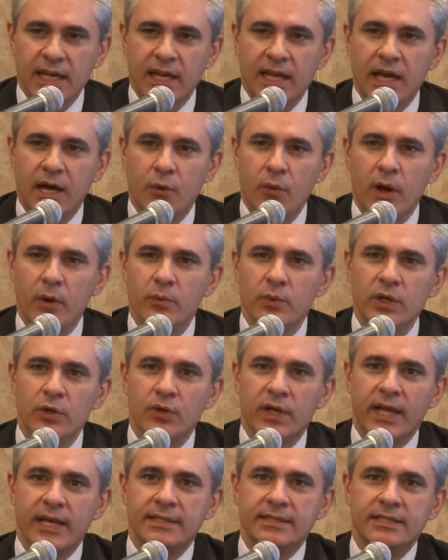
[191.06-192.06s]
Now, when we
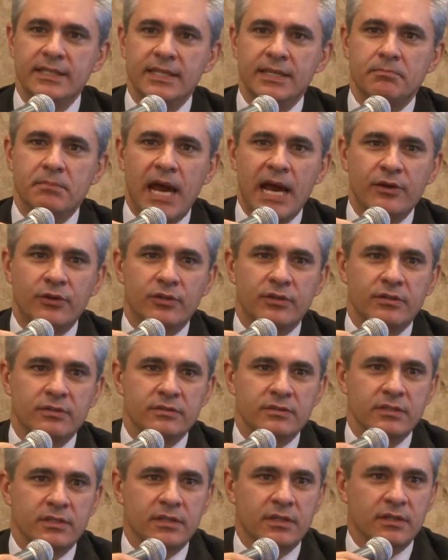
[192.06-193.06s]
look at the
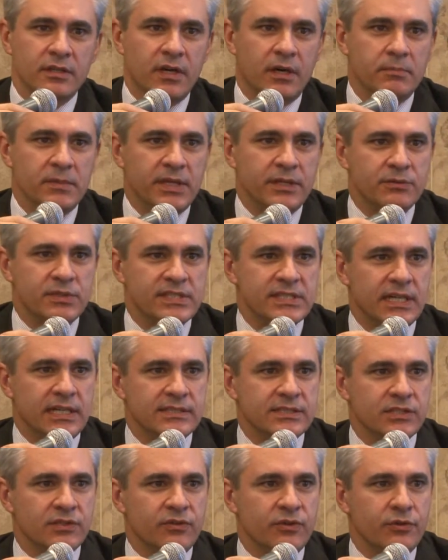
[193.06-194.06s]
macroeconomic
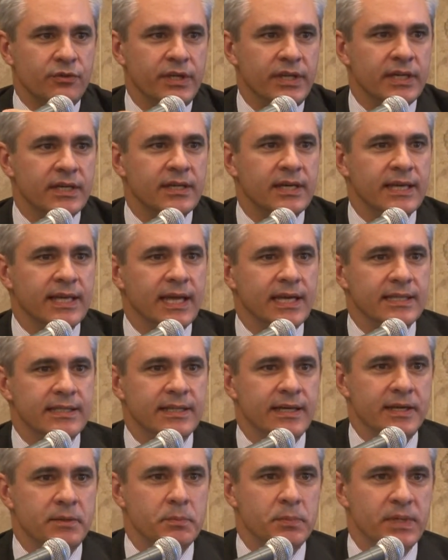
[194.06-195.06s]
results of Korea, again, they
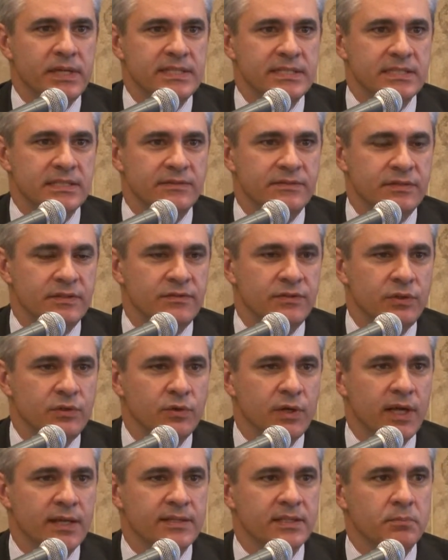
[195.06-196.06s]
are impressive. If you
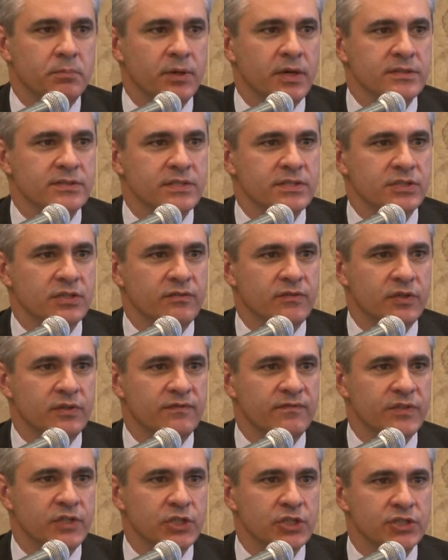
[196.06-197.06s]
look at the process of
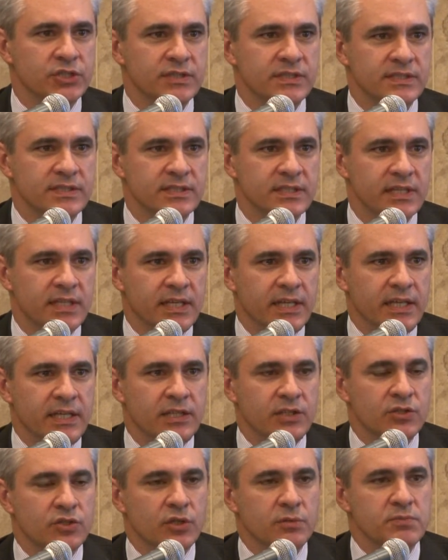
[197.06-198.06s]
convergence
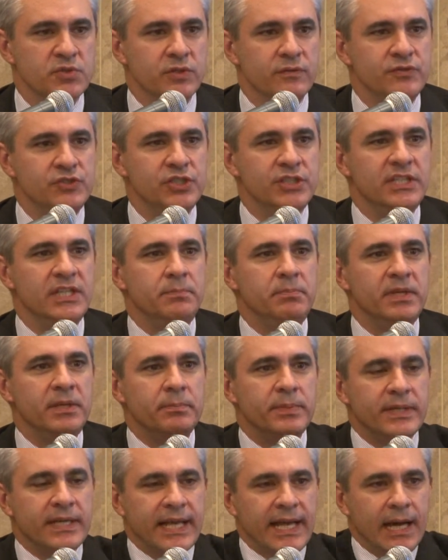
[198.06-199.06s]
in terms of G D P
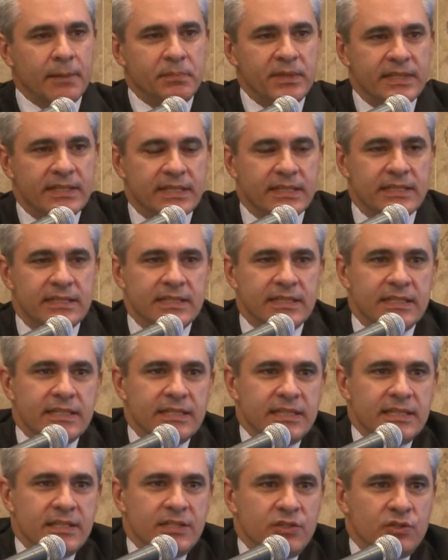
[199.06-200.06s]
per capita
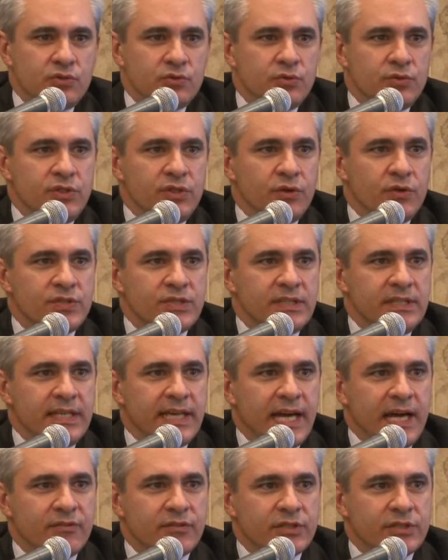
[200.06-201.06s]
to the O E C D
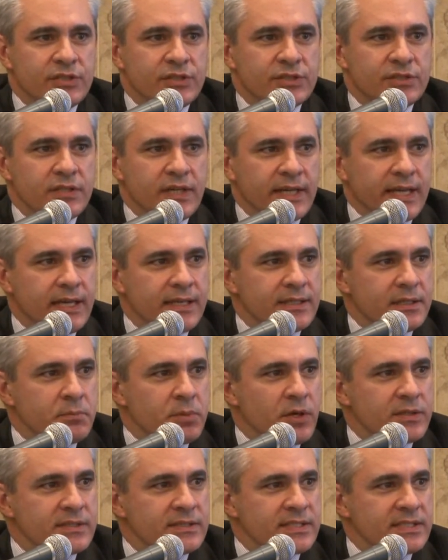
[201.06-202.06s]
average, again, the
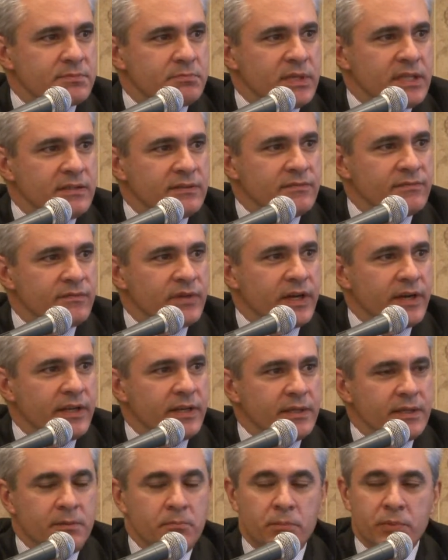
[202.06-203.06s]
process has been very
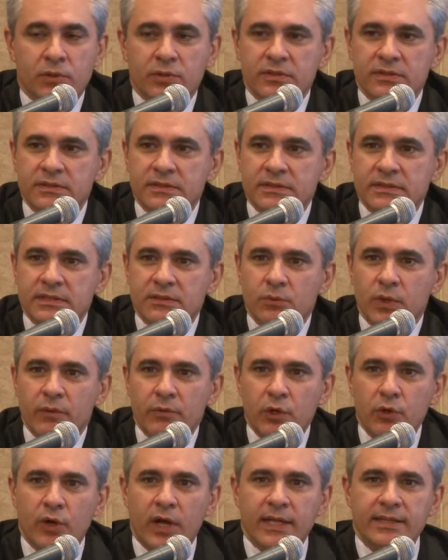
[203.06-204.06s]
important. When we
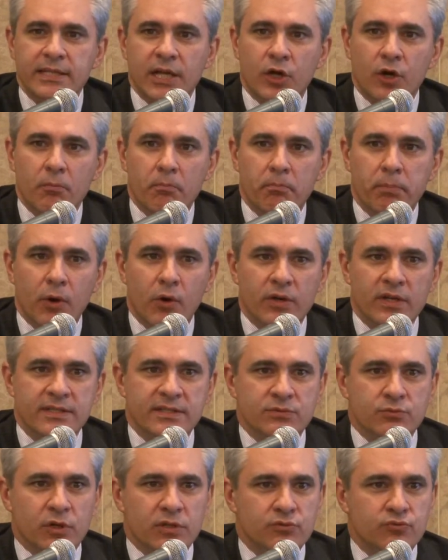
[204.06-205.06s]
look at the
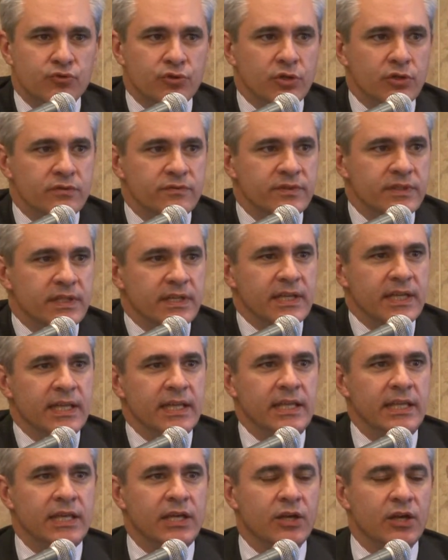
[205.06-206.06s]
components, what drove
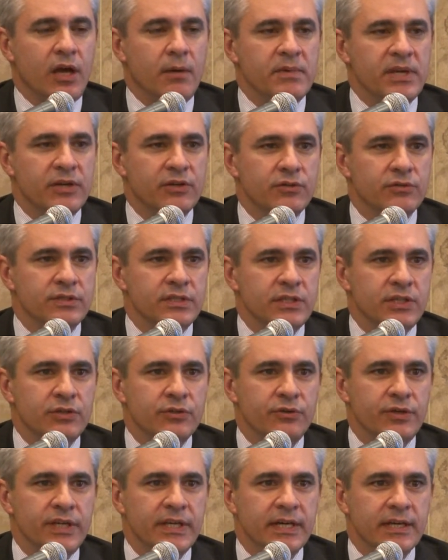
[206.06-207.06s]
economic growth in
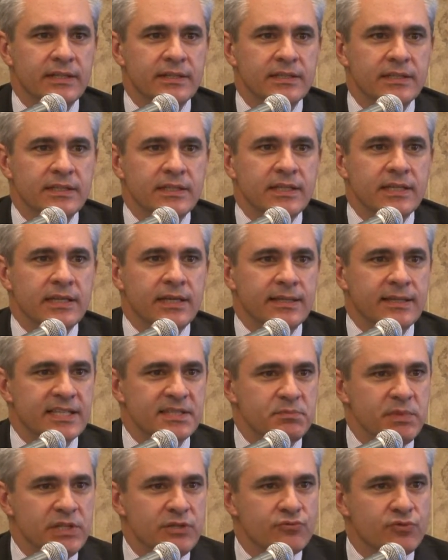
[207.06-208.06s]
Korea, it has
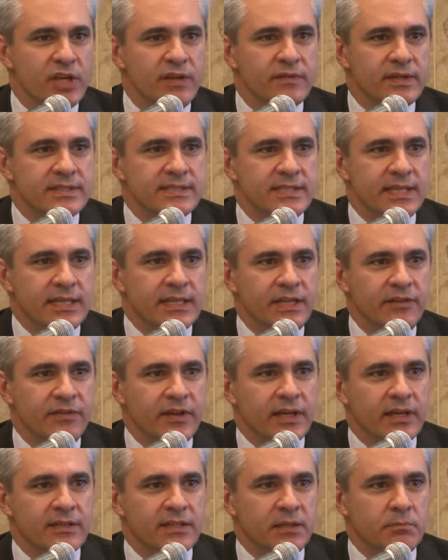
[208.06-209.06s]
been driven
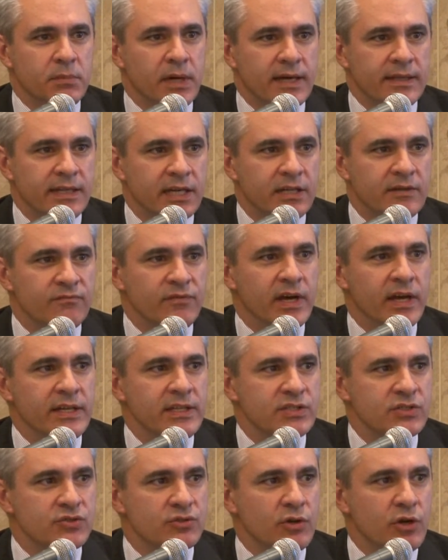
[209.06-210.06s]
significantly by the very
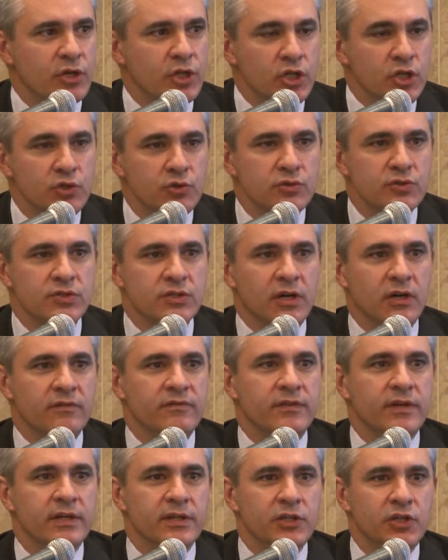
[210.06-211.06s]
strong use
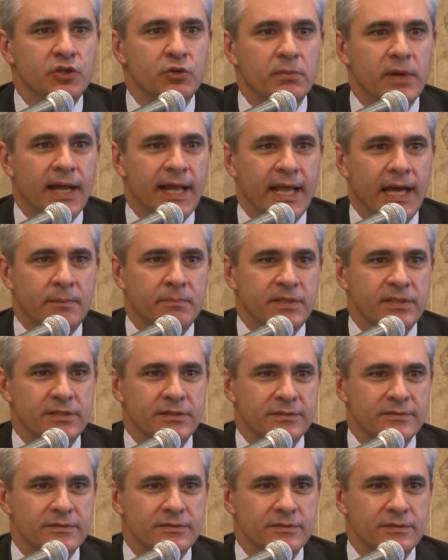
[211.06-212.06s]
of uh, human capital,
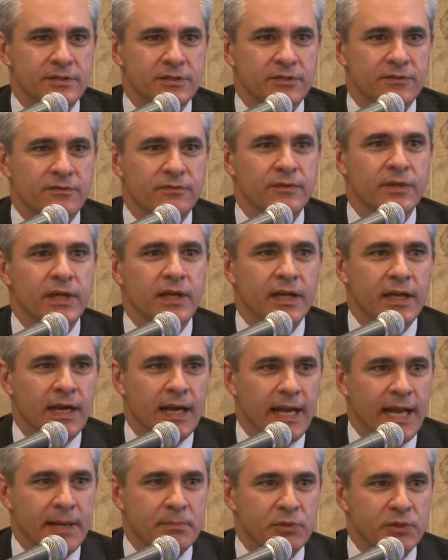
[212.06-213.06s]
of
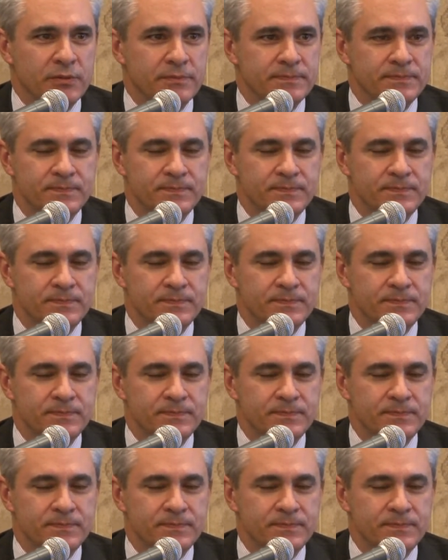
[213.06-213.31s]
labor.